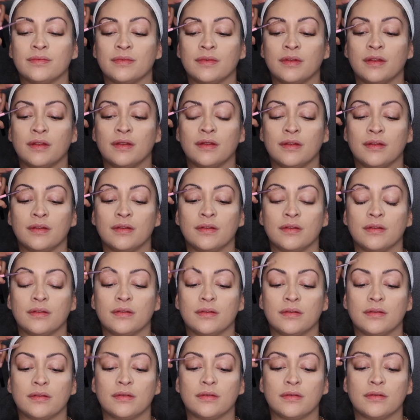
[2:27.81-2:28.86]
everything in to
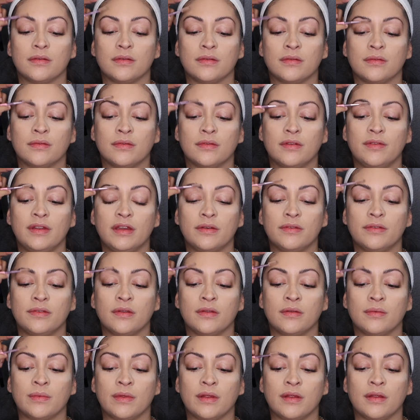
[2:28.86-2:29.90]
create a more natural
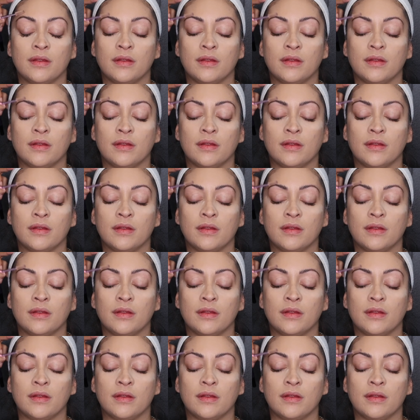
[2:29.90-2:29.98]
look.